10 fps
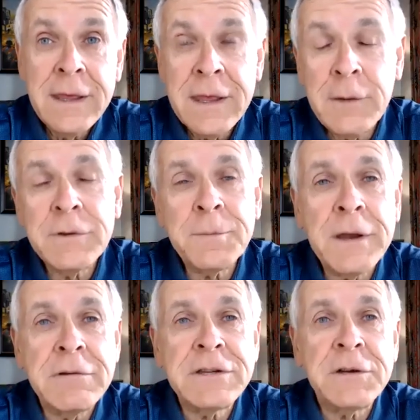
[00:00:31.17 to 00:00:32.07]
He was my
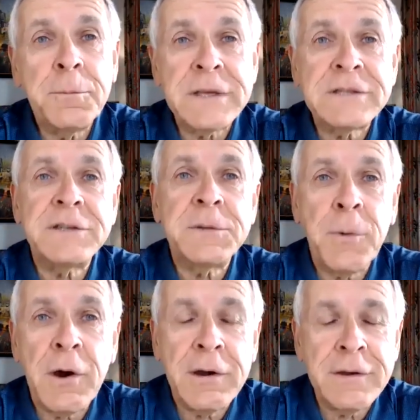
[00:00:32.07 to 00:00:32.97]
original business
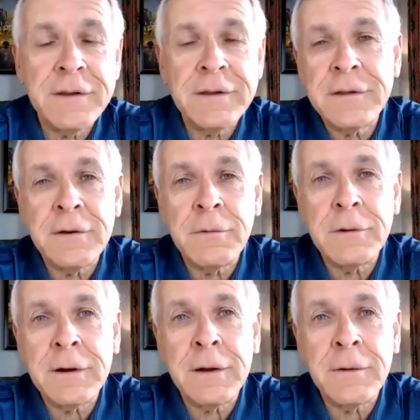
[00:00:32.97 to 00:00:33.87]
partner. He still
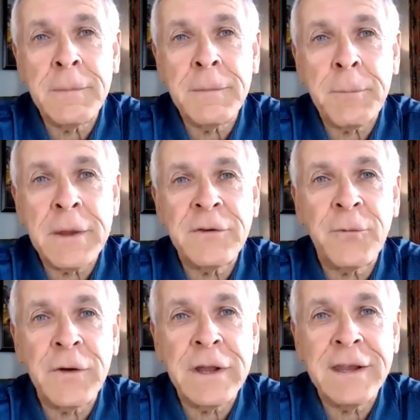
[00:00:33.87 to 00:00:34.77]
were my
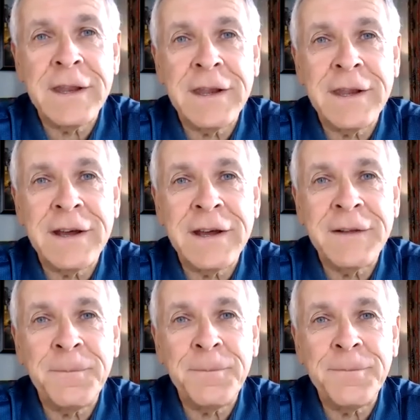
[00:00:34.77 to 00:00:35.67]
best friend. And